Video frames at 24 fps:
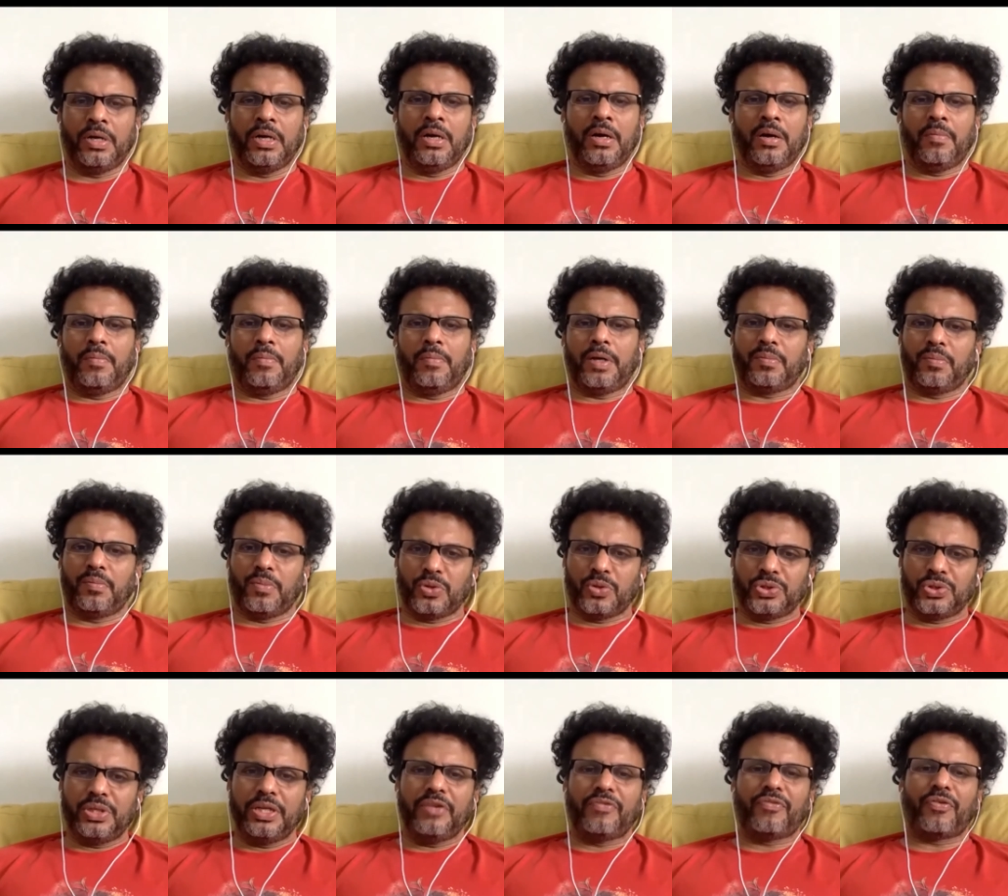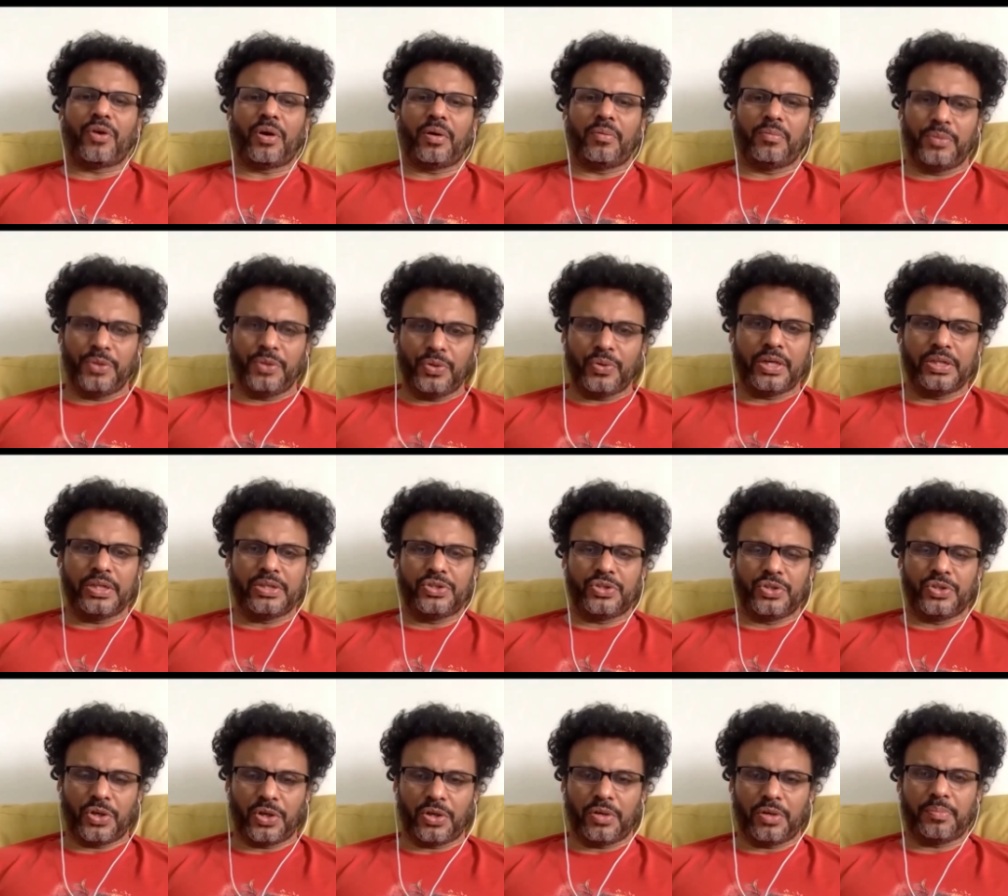but mostly from US,
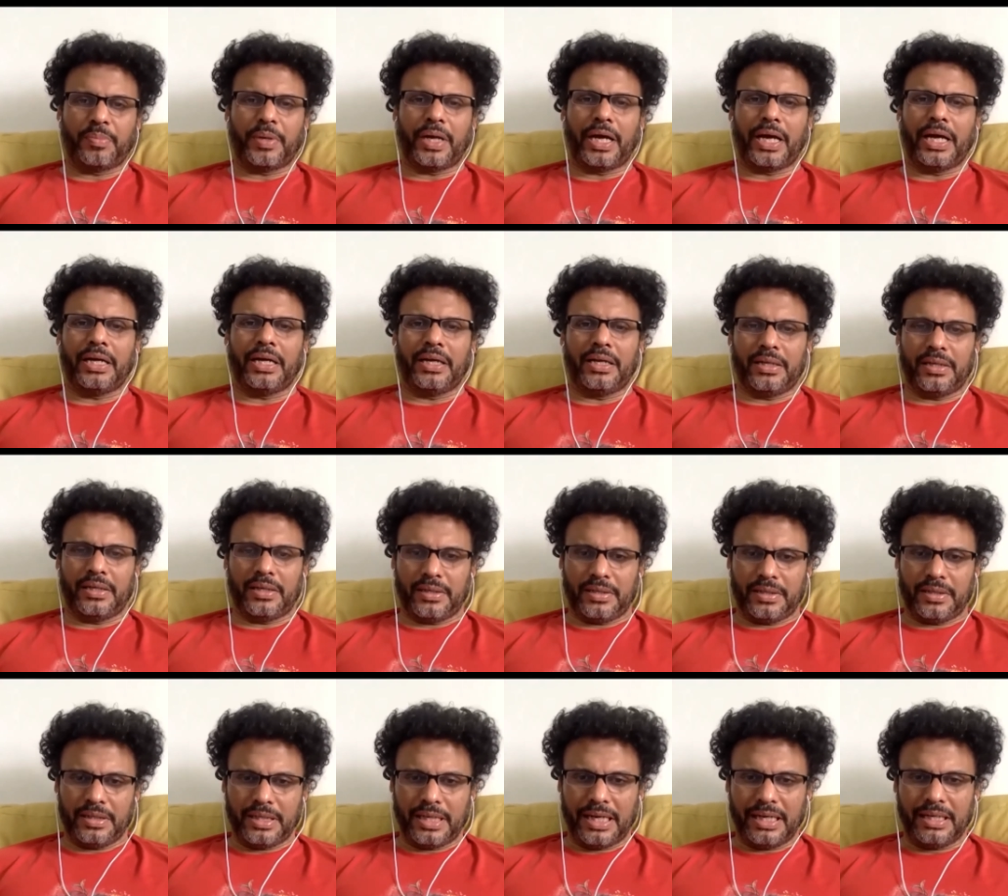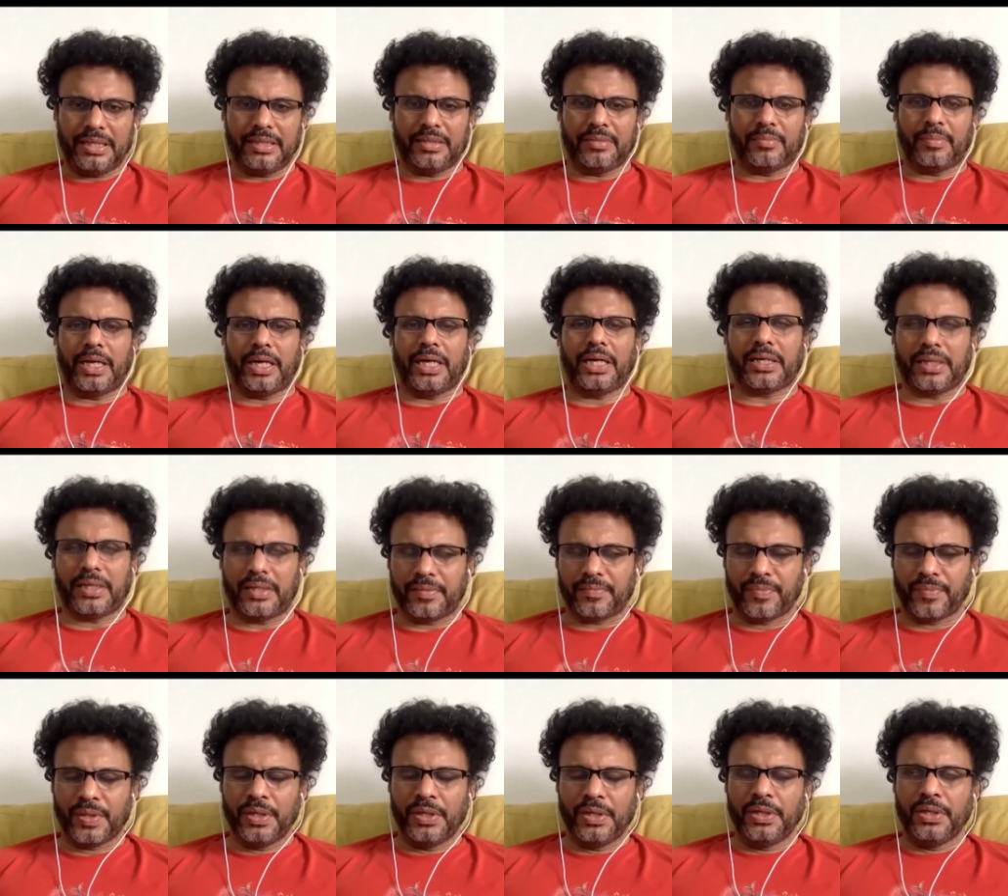Europe, and Latin America.
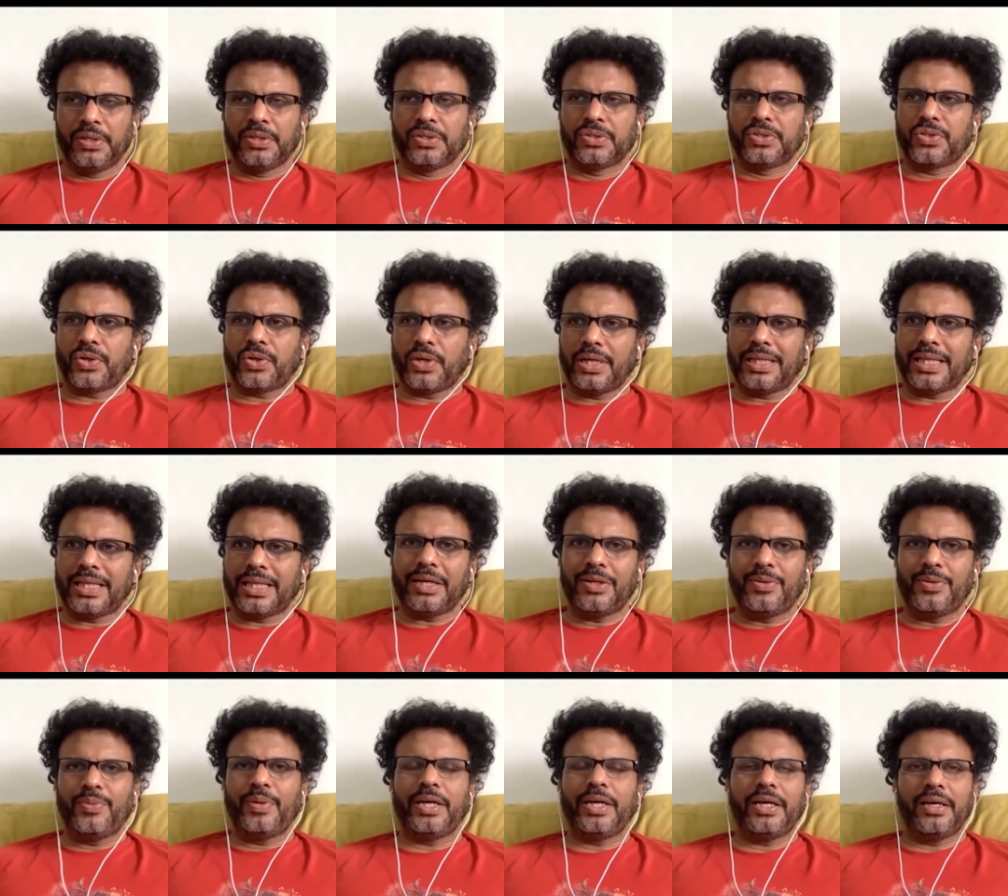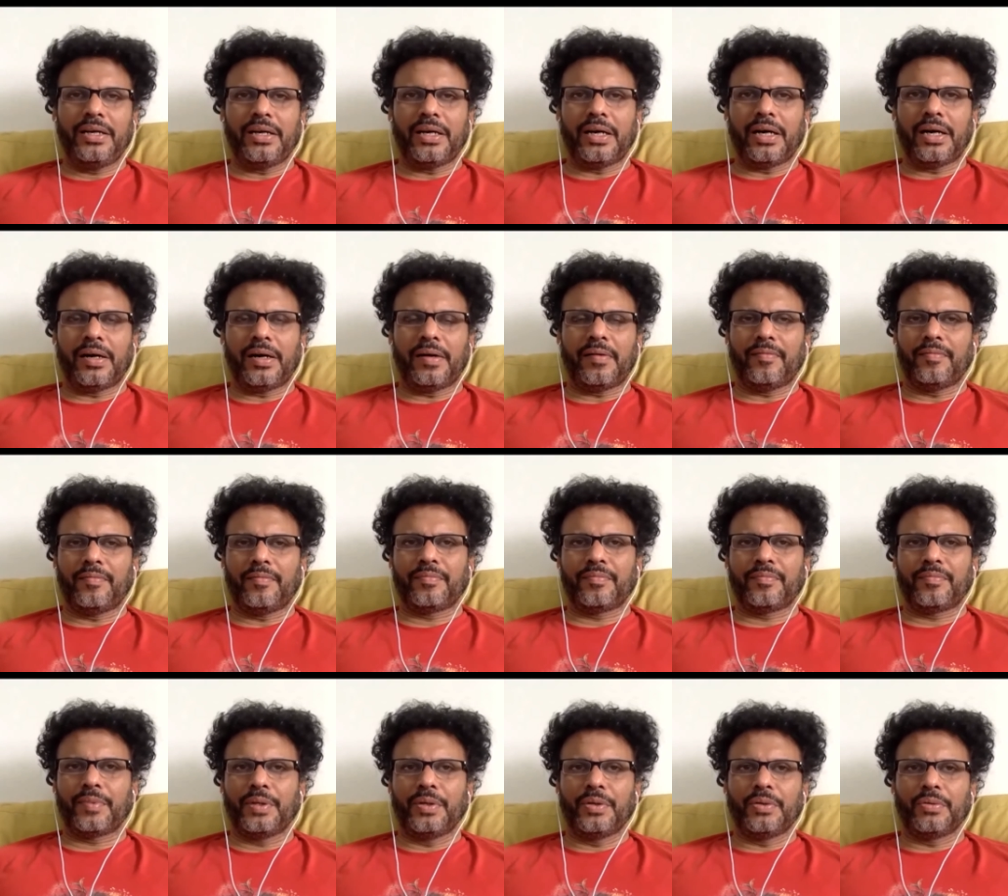So in that way,
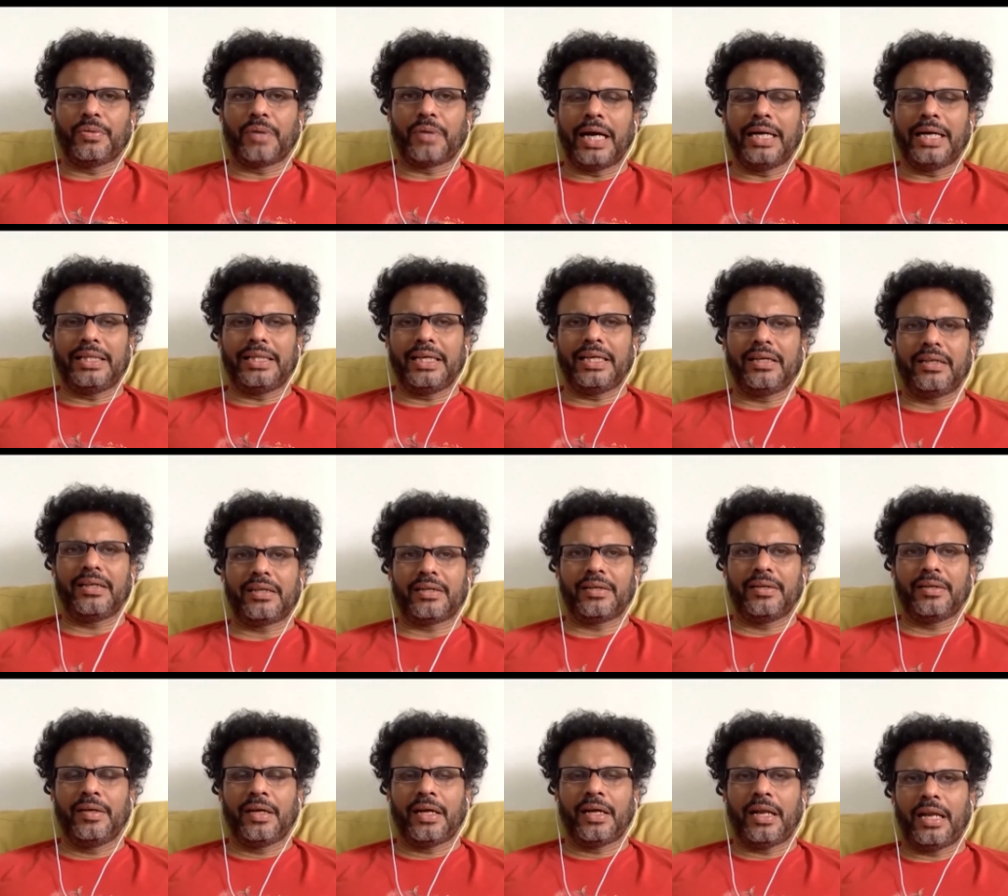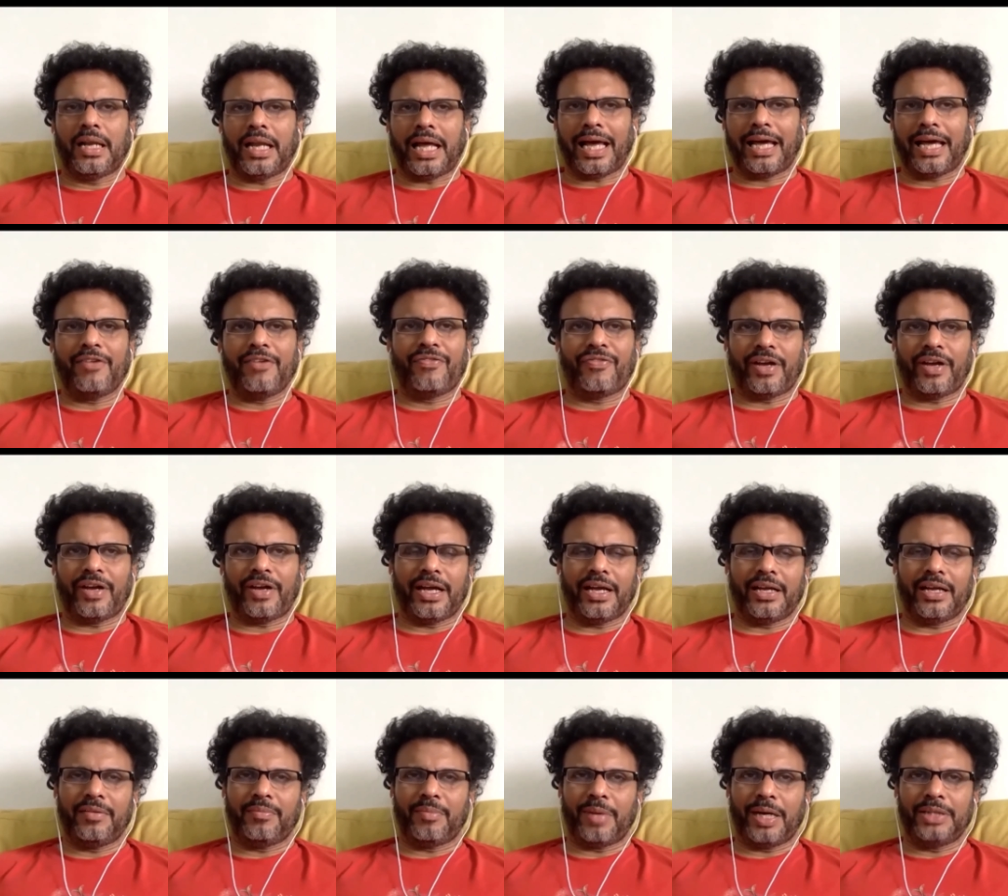I think life
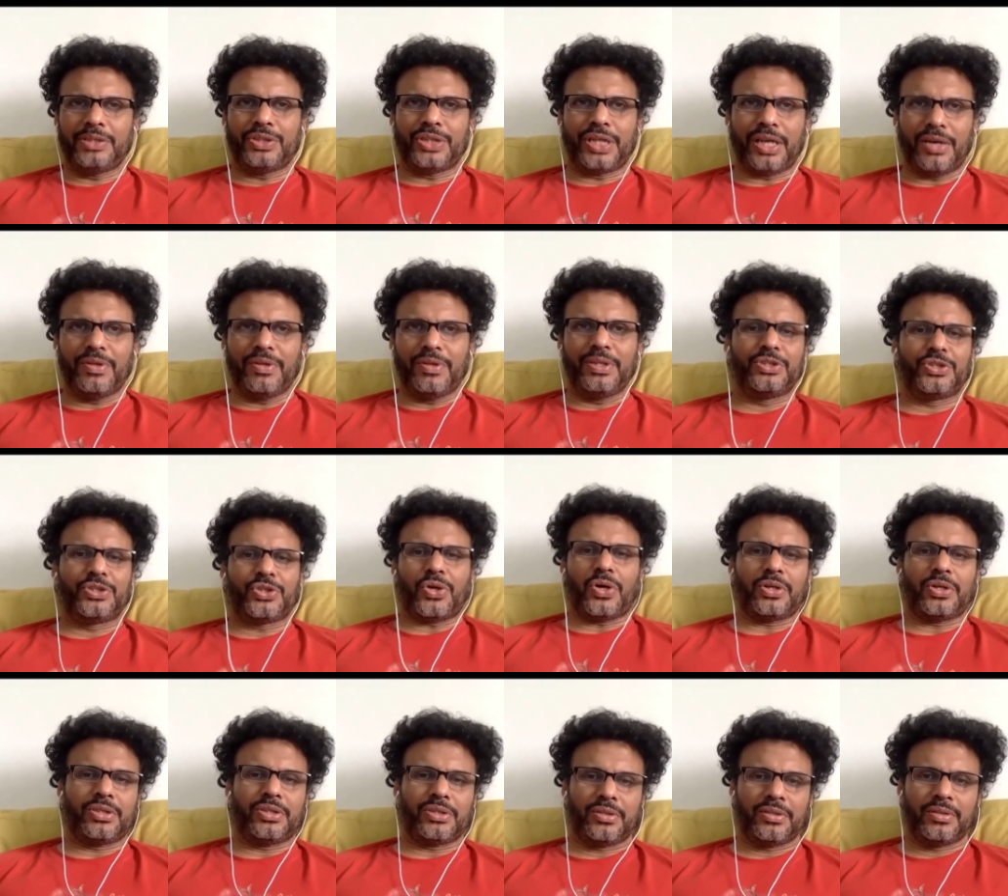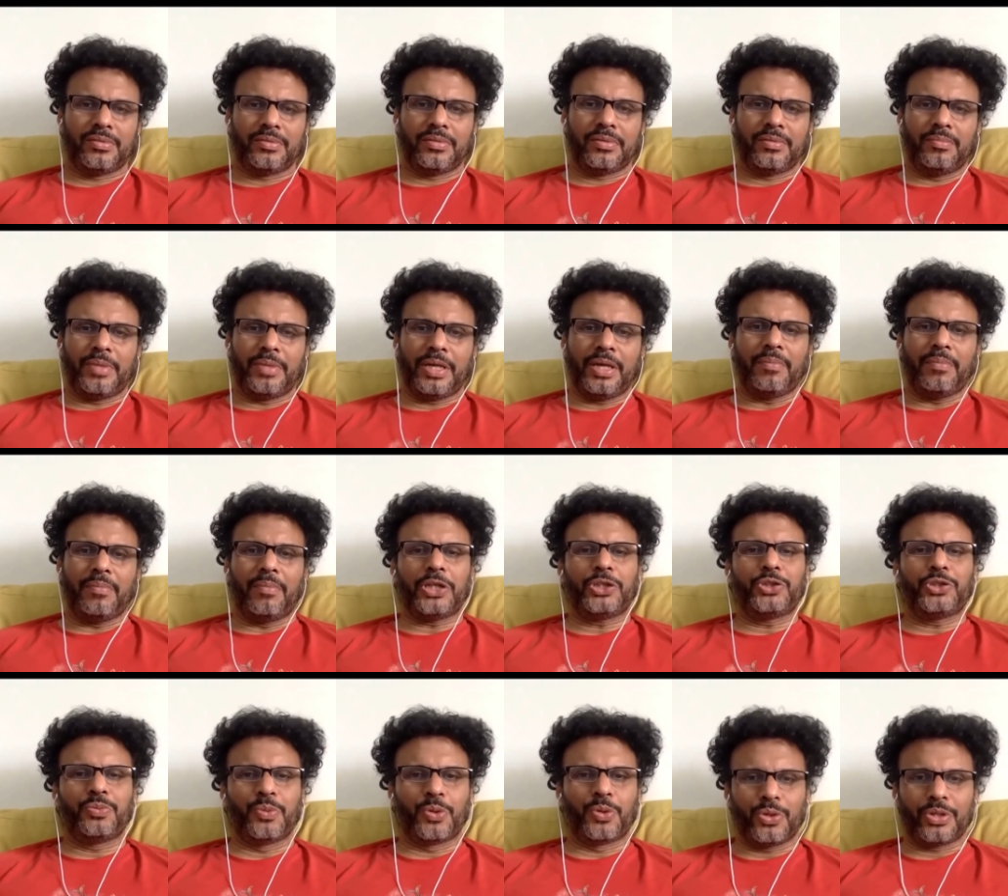and my travel taught me
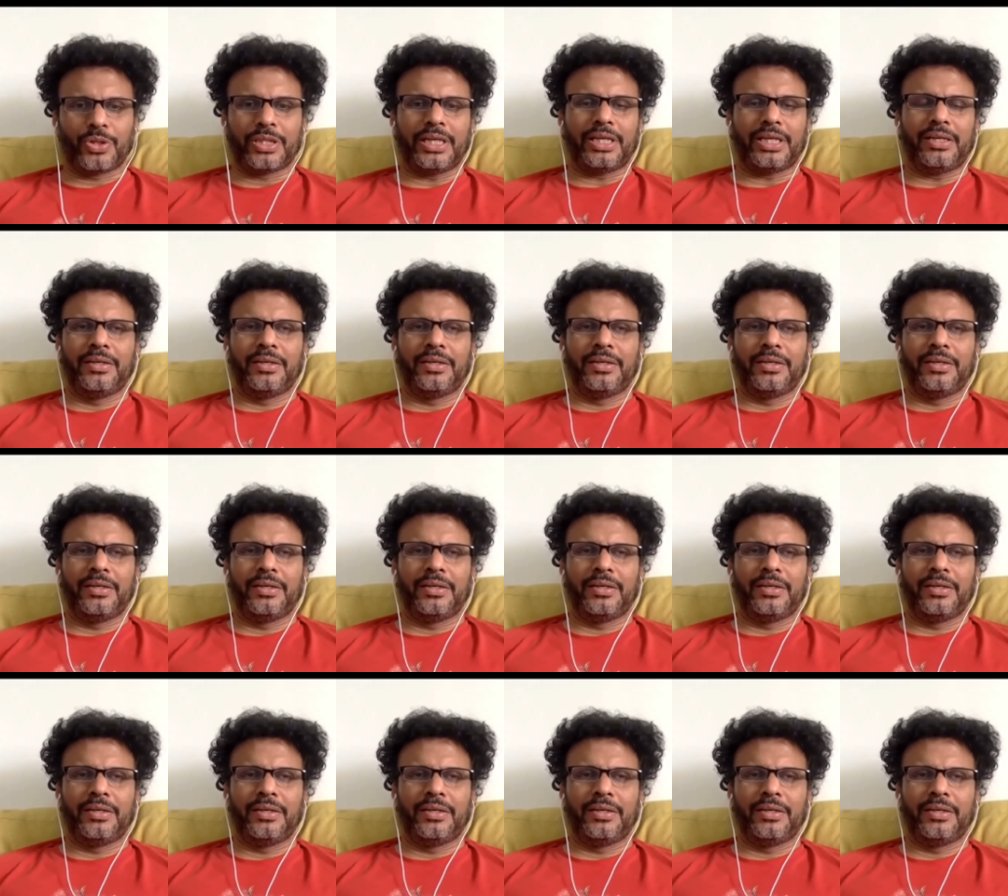much more than